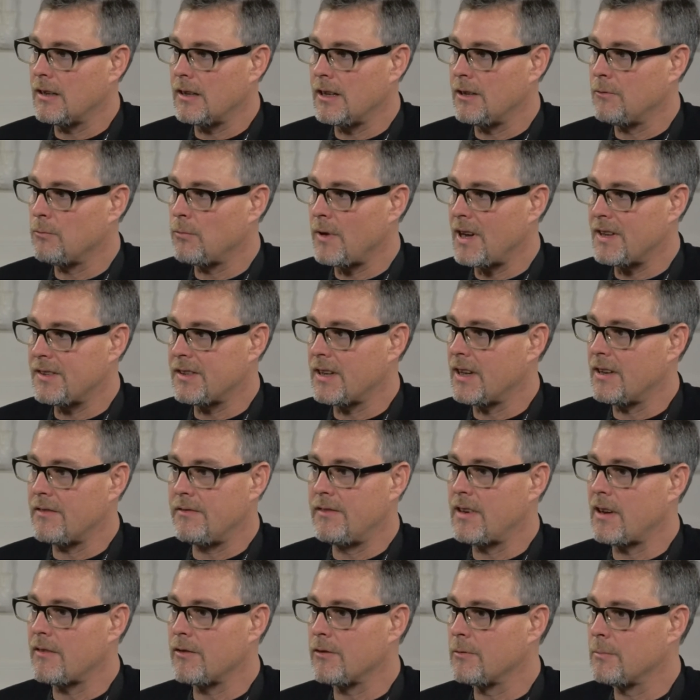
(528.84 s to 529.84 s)
in ways that
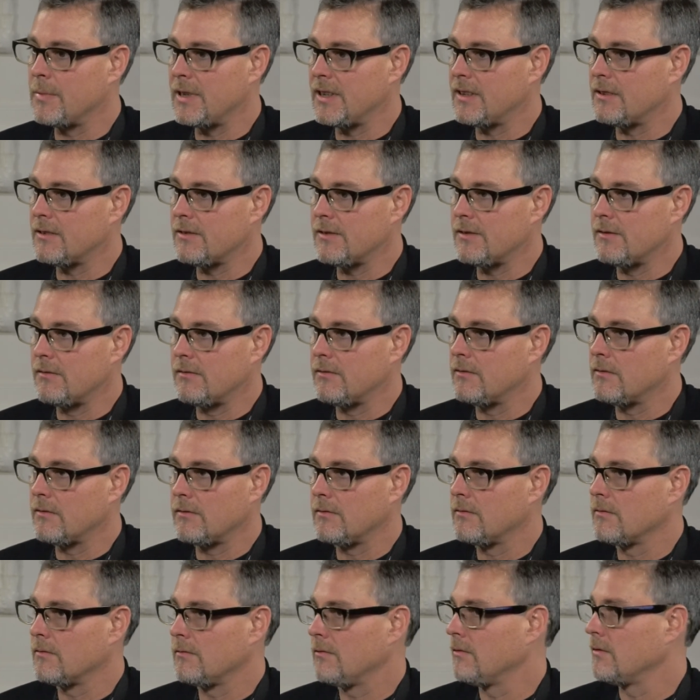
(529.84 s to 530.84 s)
have never been
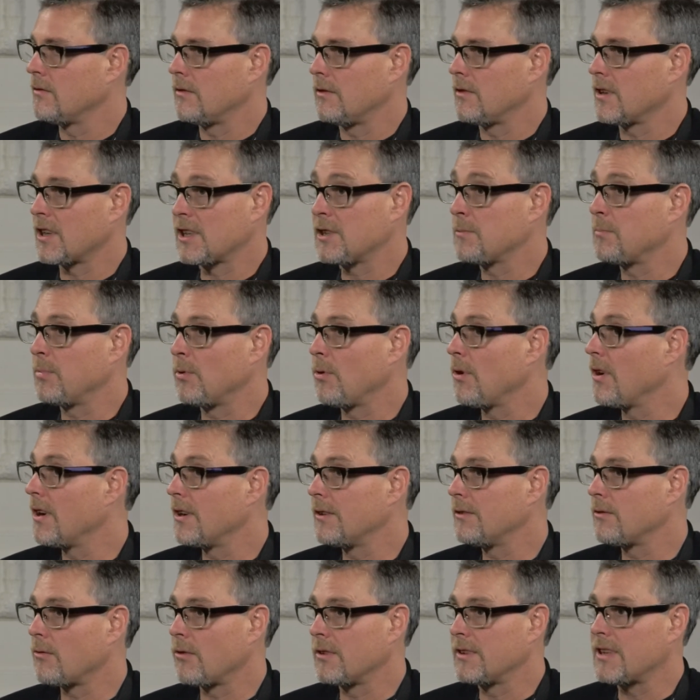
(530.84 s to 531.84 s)

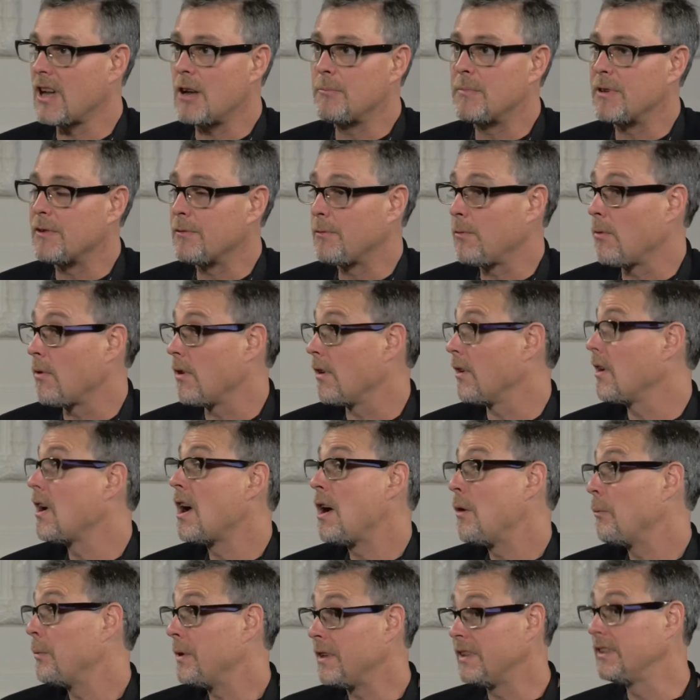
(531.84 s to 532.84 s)
explored or done before.
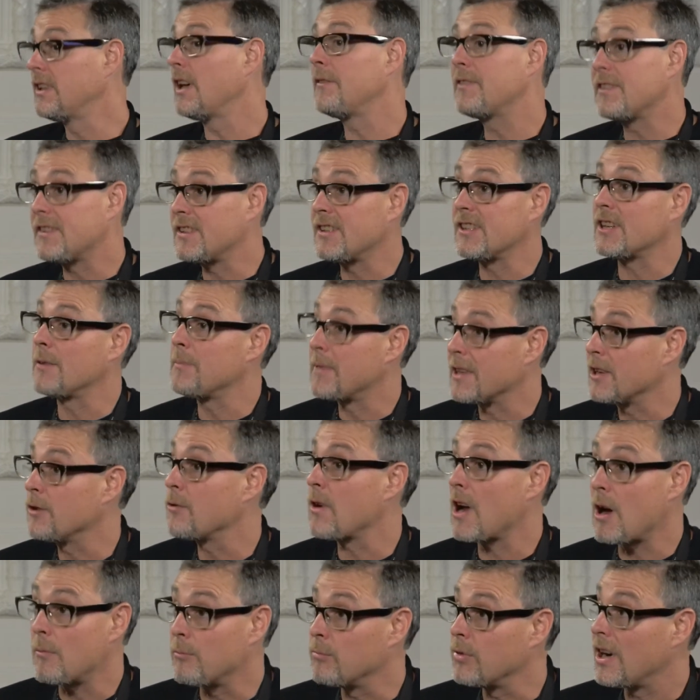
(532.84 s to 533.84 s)
We'd love to see something
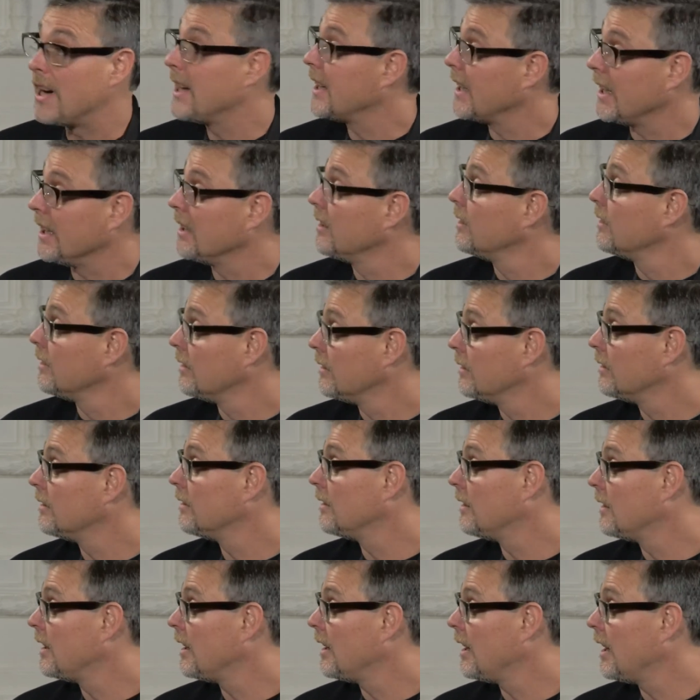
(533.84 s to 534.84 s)
groundbreaking,
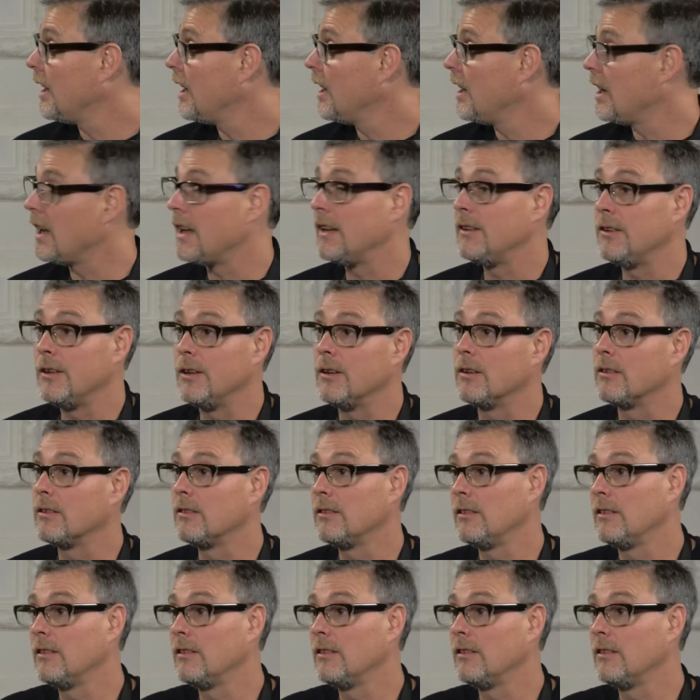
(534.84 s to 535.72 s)
and new.